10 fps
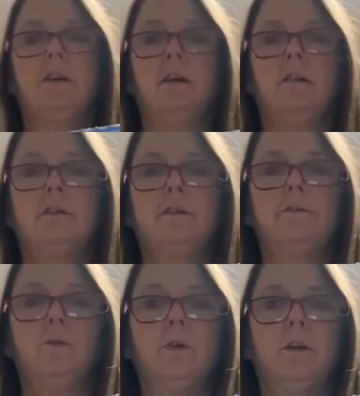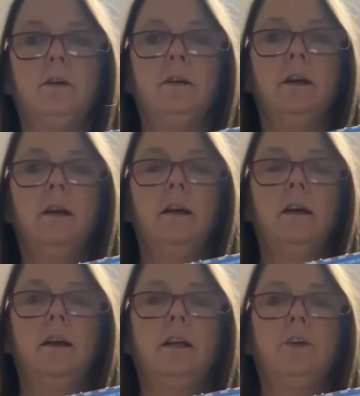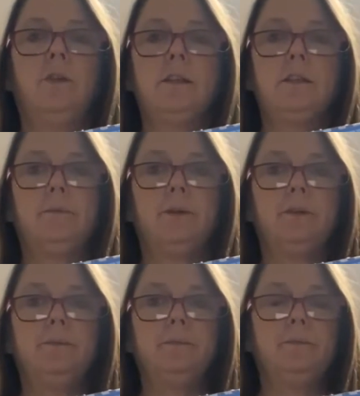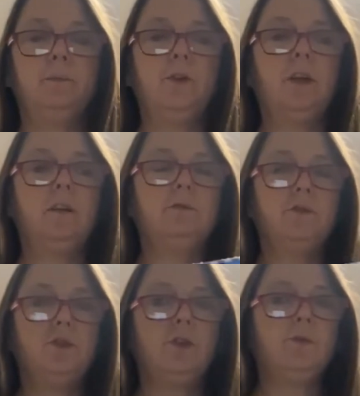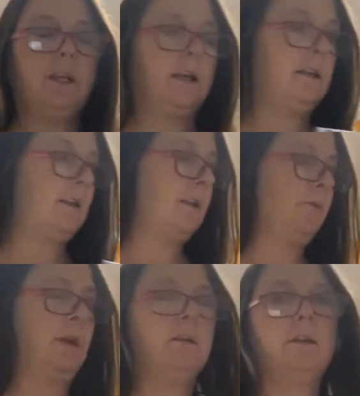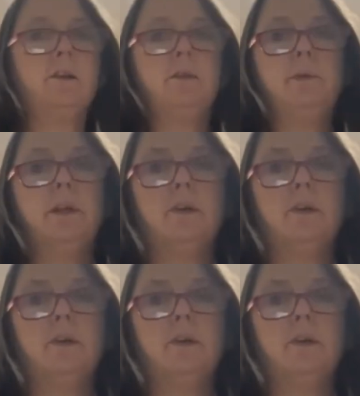calls for an Uncrustable, but you can choose anything round. It could be a